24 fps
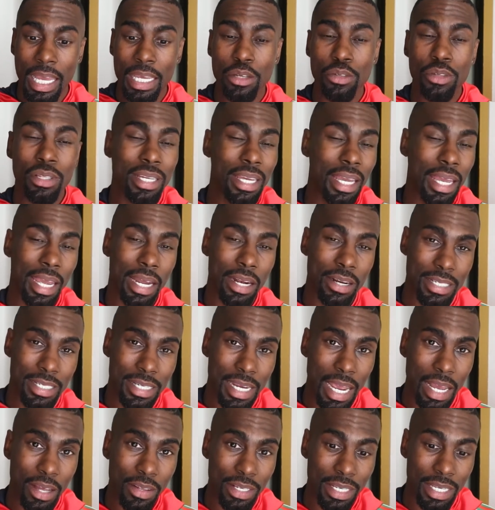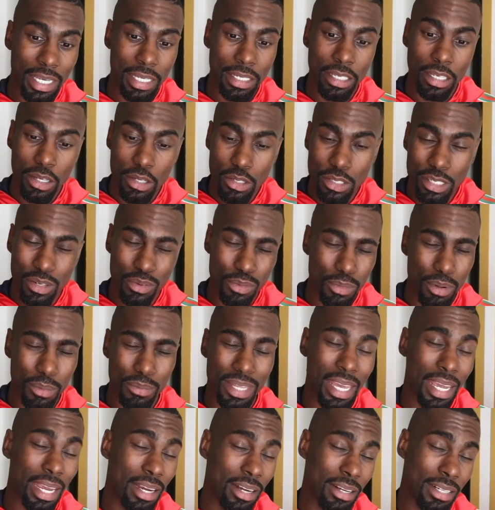And you look at Harris County and Houston.
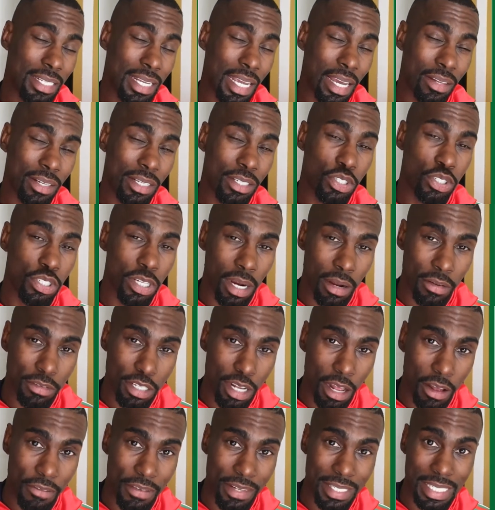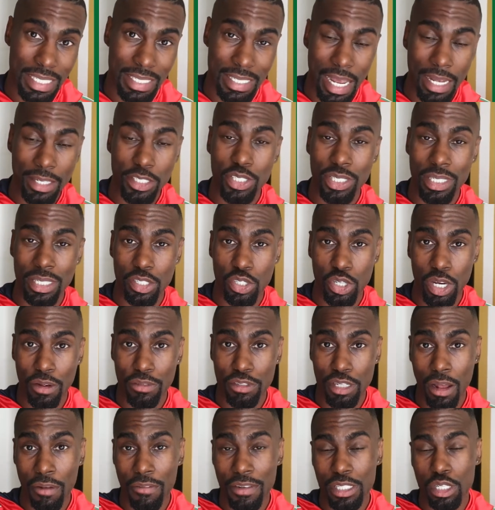Remember, the Harris County Sheriff's Office is actually the
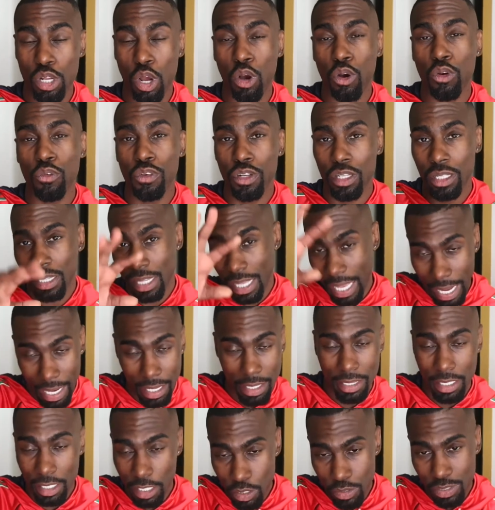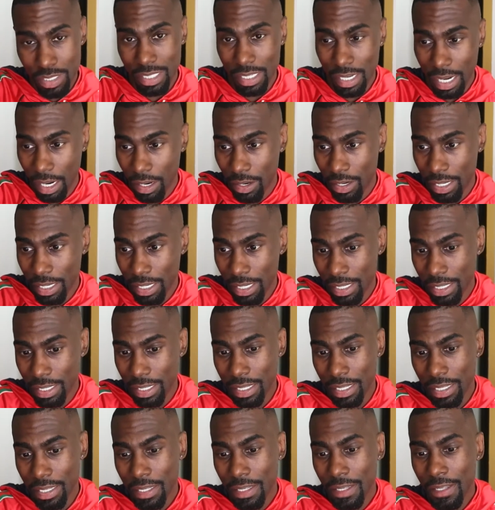Sheriff's Office over at the Houston
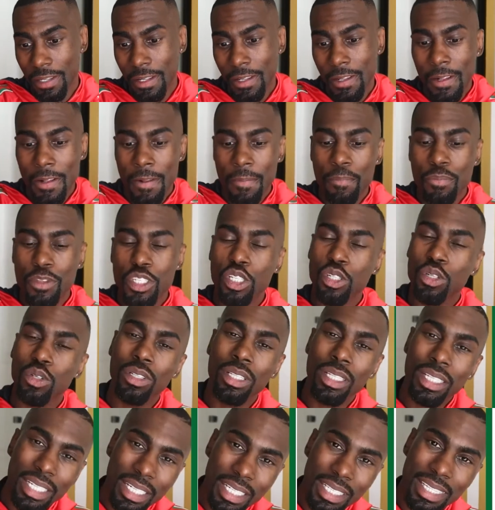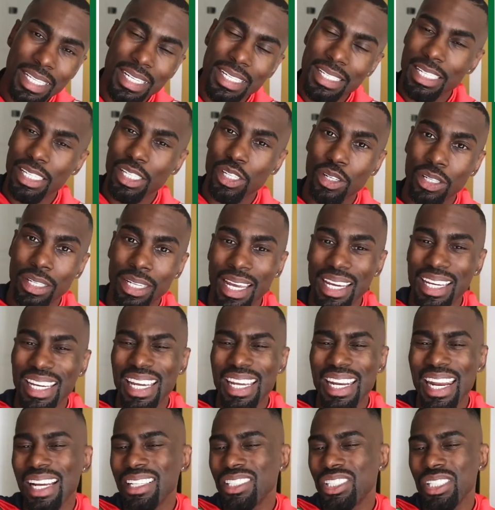area. So you look at this and you're
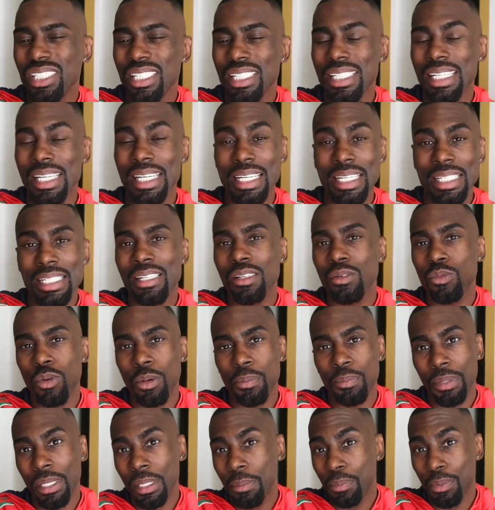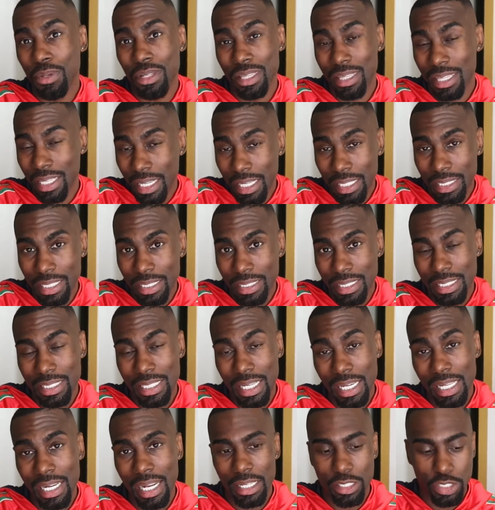like, it actually just isn't what people think, that
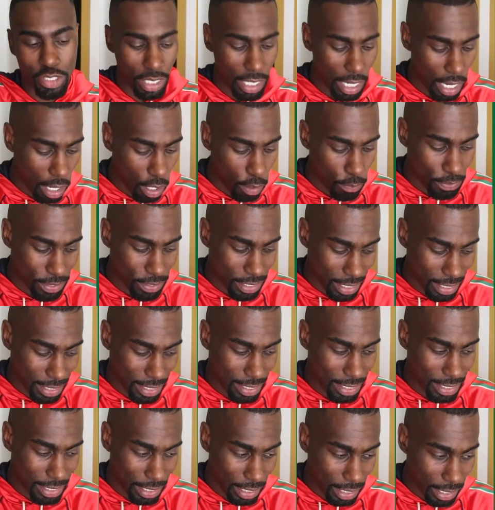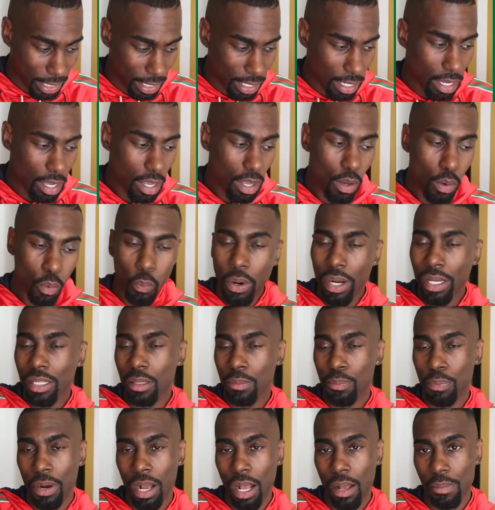the data actually helps us see
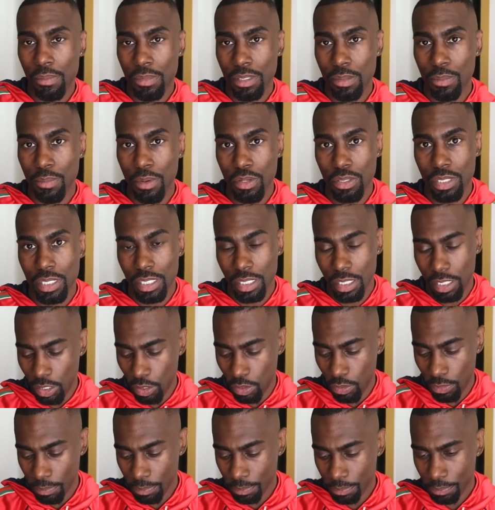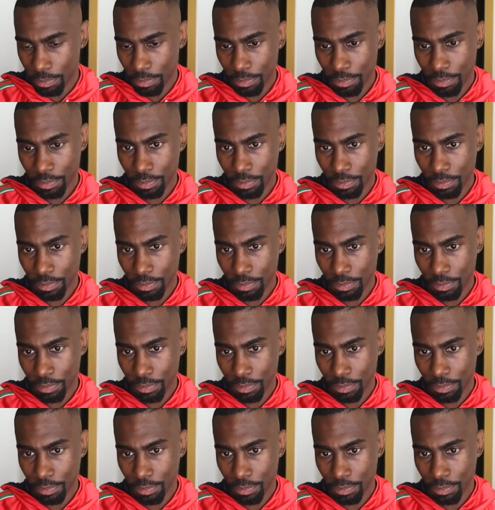where the problems are most acute.